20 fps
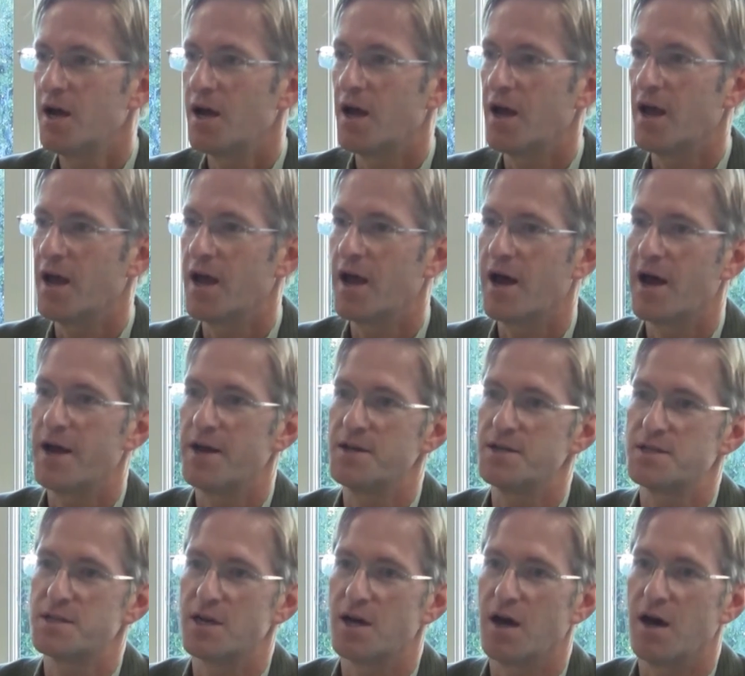
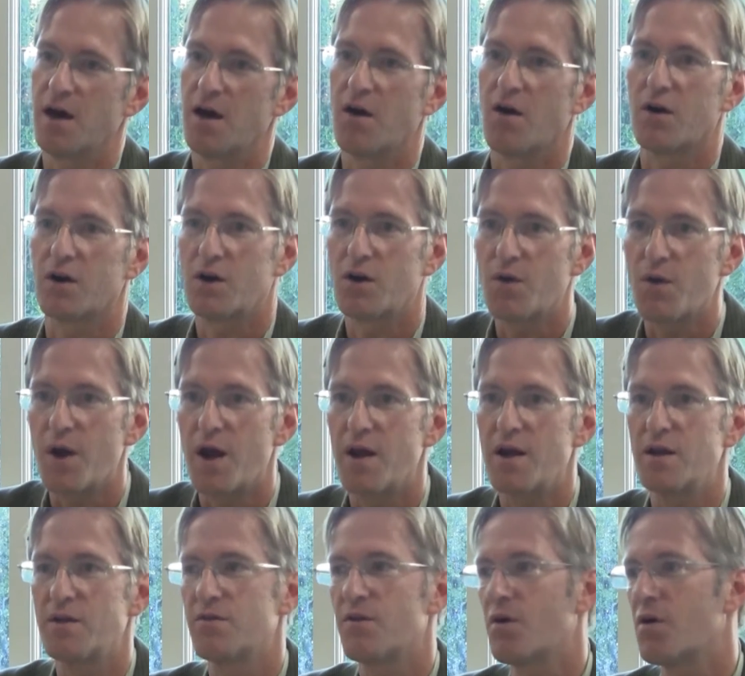and are
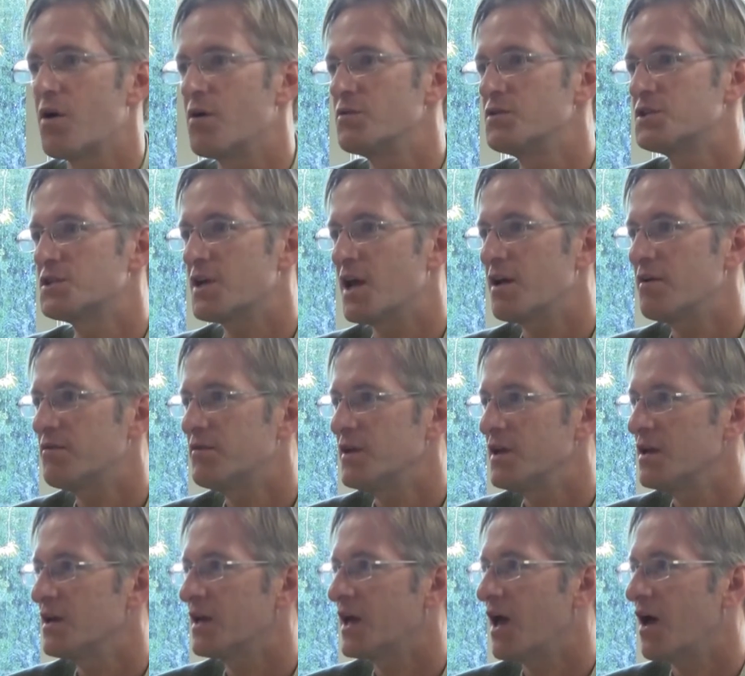creating their own
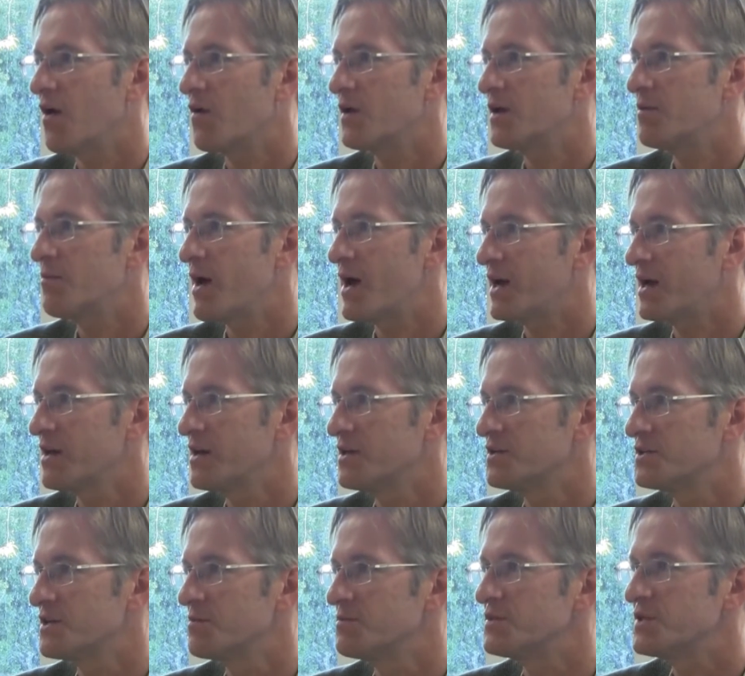safety and accounting
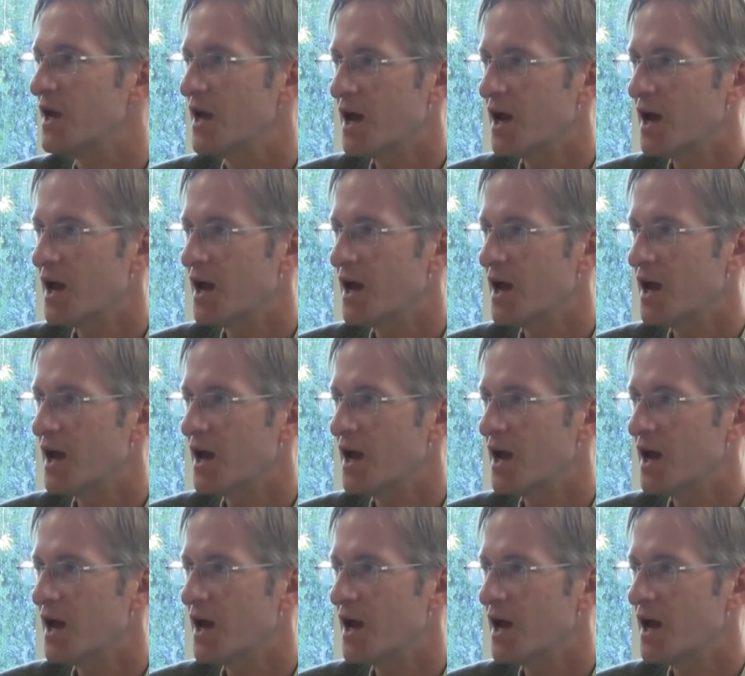mechanisms,